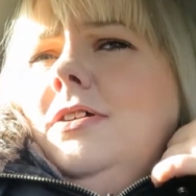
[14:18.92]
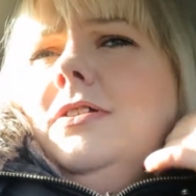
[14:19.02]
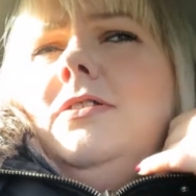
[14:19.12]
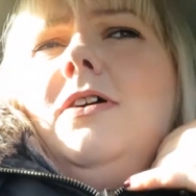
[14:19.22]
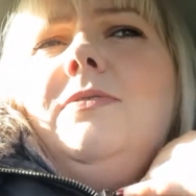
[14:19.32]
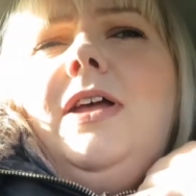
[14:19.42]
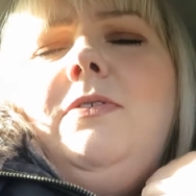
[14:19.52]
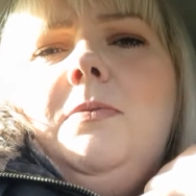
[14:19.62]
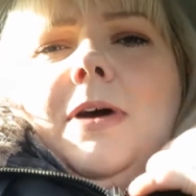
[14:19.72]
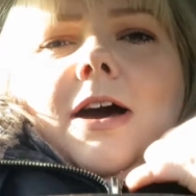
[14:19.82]
So I'm
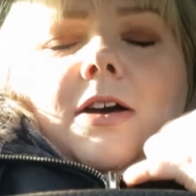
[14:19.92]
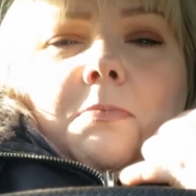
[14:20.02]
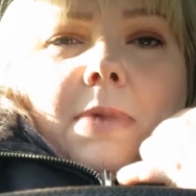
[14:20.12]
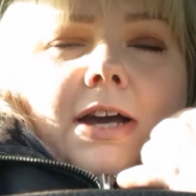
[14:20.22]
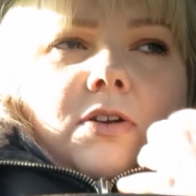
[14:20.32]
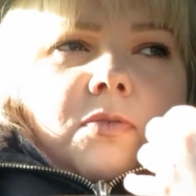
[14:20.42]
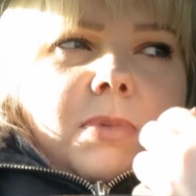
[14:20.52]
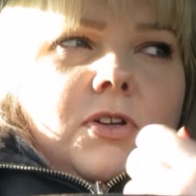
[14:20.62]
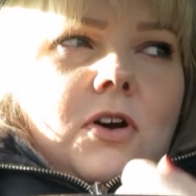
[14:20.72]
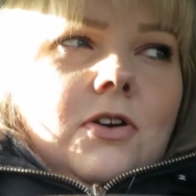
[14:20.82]
down the park minus
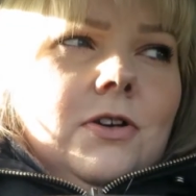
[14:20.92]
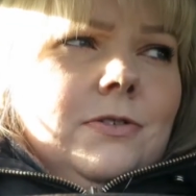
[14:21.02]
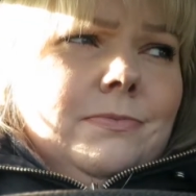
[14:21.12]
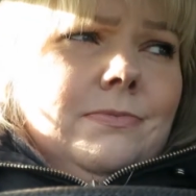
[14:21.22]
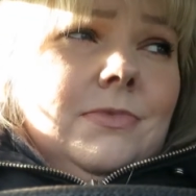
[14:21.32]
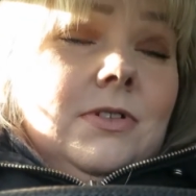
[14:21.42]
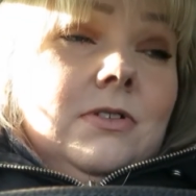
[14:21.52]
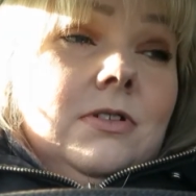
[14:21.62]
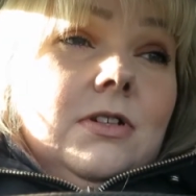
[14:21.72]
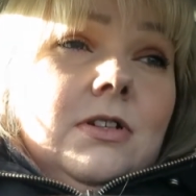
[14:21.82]
my dog.
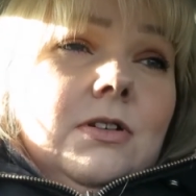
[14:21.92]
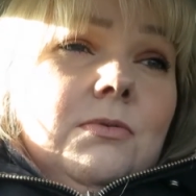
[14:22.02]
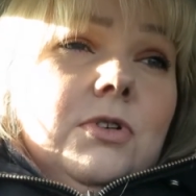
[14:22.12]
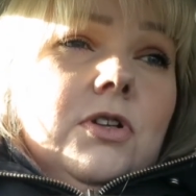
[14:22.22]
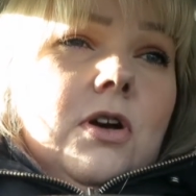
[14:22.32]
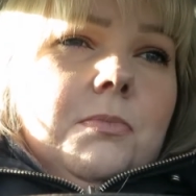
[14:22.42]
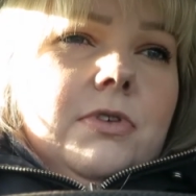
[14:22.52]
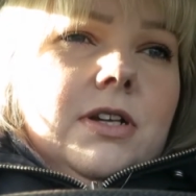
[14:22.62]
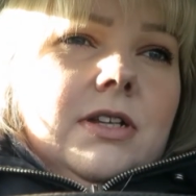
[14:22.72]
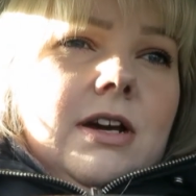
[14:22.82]
Would not
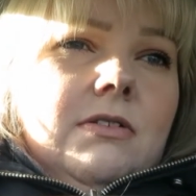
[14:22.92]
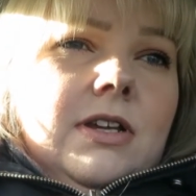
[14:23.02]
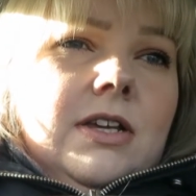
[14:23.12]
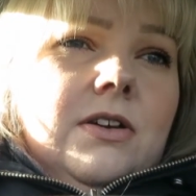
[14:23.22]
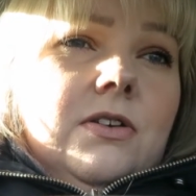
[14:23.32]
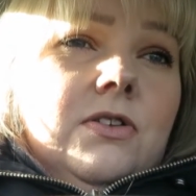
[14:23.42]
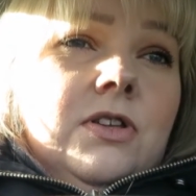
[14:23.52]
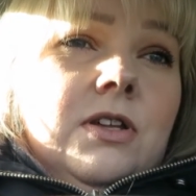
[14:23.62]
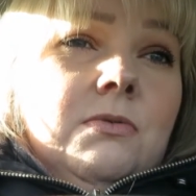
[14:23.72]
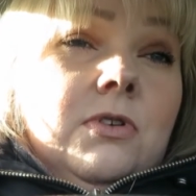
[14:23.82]
bring her down here.
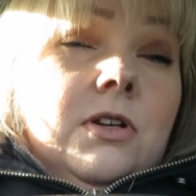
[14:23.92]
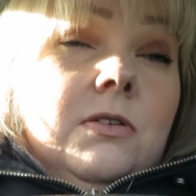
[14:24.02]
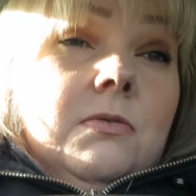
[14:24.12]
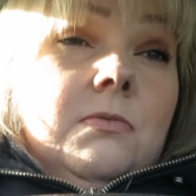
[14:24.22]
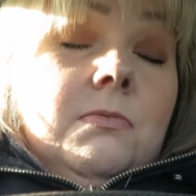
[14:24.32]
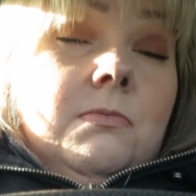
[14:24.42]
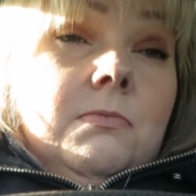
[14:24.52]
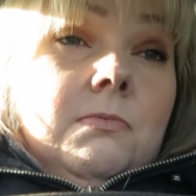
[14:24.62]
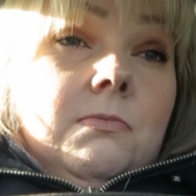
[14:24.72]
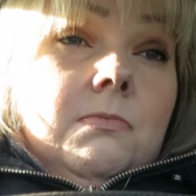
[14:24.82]
She would
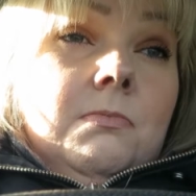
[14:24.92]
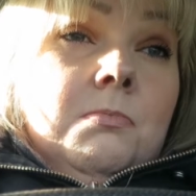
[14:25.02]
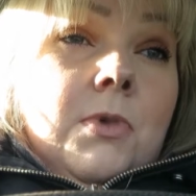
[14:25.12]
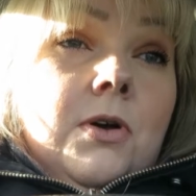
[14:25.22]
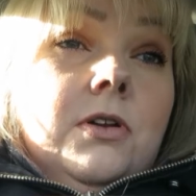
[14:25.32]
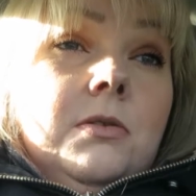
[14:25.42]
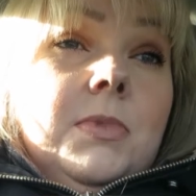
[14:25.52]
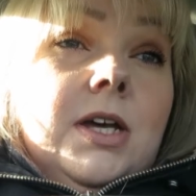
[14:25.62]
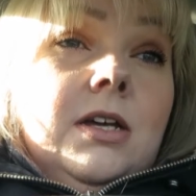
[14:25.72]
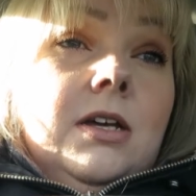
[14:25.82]
murder
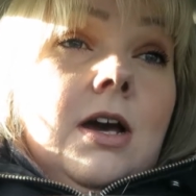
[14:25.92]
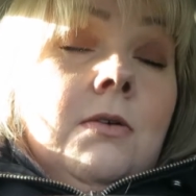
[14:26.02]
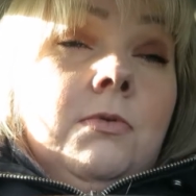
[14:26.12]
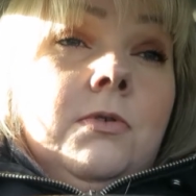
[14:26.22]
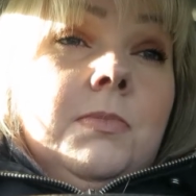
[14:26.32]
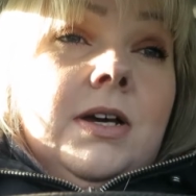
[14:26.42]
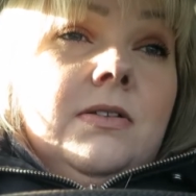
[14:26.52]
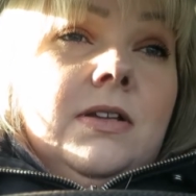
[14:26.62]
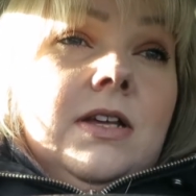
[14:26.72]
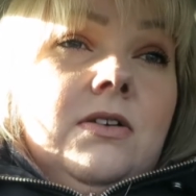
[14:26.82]
me. I wouldn't be
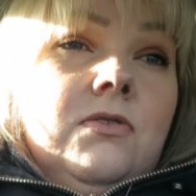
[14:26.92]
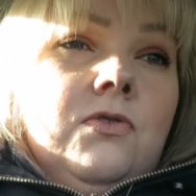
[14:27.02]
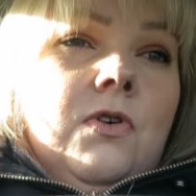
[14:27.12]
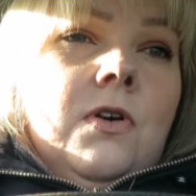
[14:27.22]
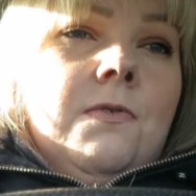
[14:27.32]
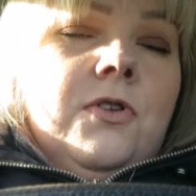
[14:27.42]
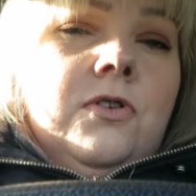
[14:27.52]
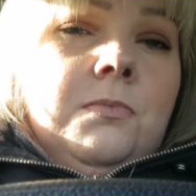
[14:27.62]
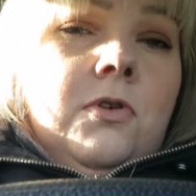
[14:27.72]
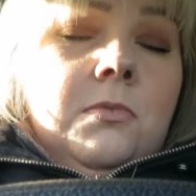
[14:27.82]
able to keep control of her.
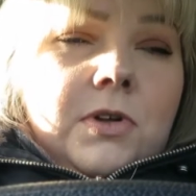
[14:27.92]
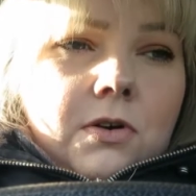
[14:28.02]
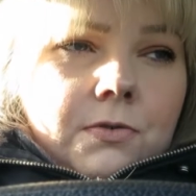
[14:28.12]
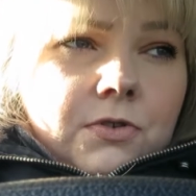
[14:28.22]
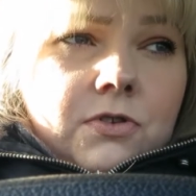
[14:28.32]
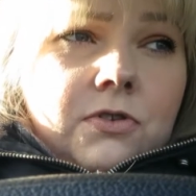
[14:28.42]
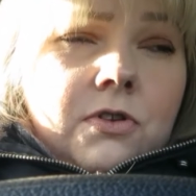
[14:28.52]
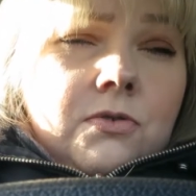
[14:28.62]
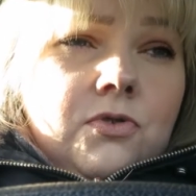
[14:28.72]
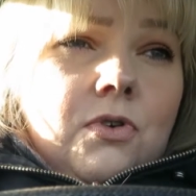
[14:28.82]
She'd pull me over. She's
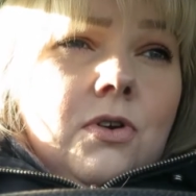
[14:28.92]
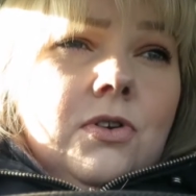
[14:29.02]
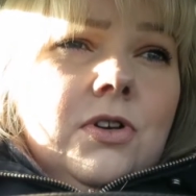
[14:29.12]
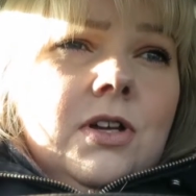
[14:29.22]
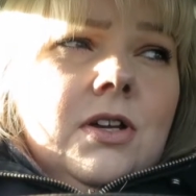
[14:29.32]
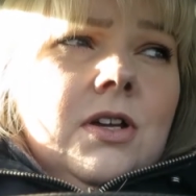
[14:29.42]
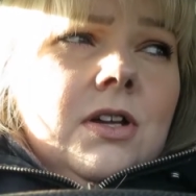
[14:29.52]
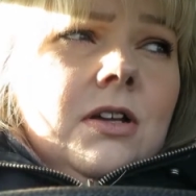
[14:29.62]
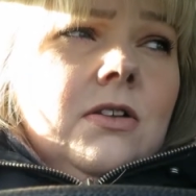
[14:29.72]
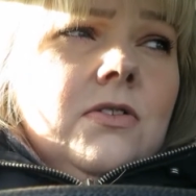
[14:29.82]
too strong.
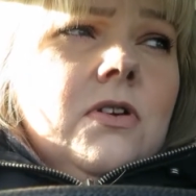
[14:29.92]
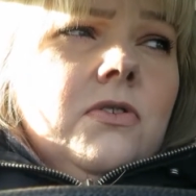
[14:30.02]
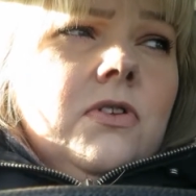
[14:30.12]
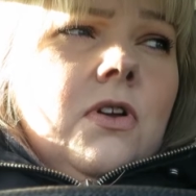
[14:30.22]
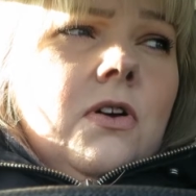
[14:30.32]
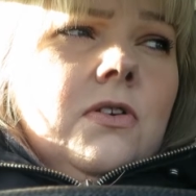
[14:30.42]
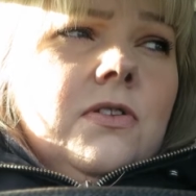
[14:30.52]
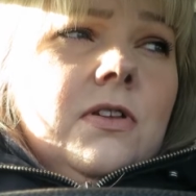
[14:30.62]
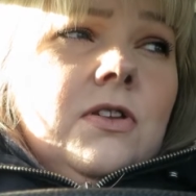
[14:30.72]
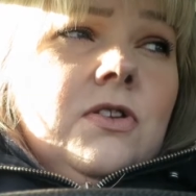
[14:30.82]
And there's loads of
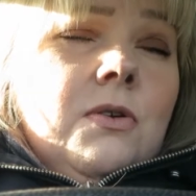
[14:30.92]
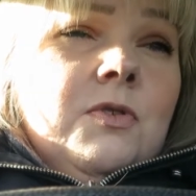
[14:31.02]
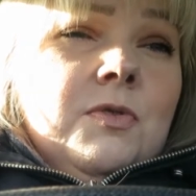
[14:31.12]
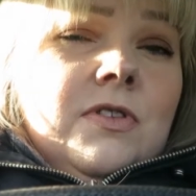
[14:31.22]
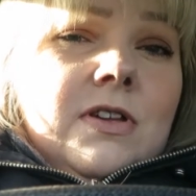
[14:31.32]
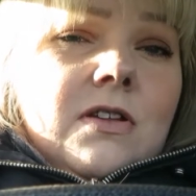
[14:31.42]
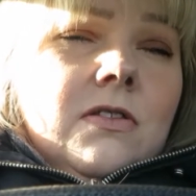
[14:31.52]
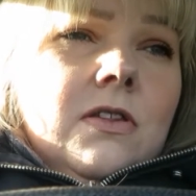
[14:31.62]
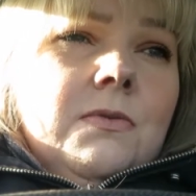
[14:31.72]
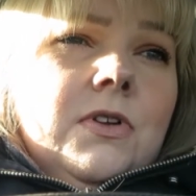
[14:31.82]
dogs. And she always wants to get
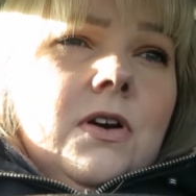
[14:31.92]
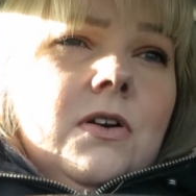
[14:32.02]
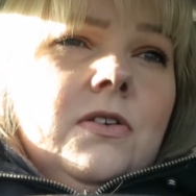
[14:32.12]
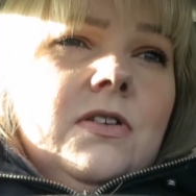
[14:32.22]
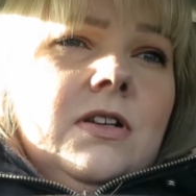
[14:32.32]
to the other dogs.